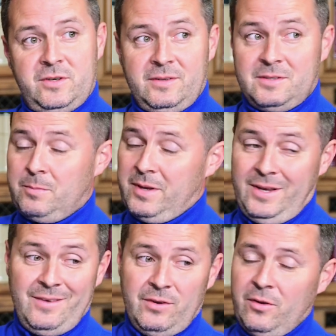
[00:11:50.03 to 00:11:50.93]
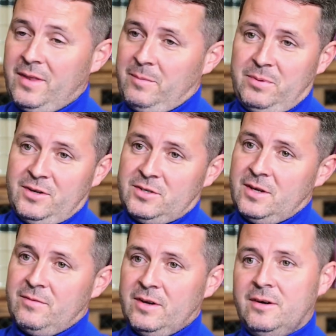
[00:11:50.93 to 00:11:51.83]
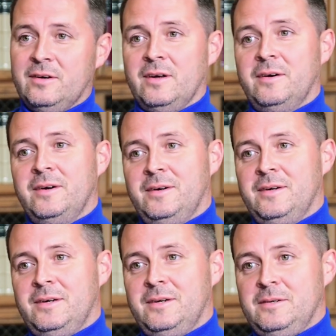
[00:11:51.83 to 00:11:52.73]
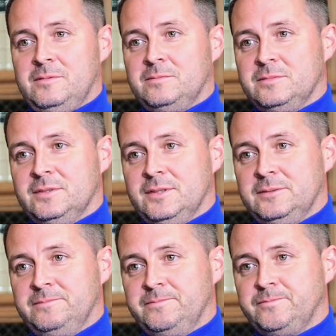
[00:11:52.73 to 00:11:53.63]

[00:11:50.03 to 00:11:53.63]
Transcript: and to be even on that pitch is even harder. So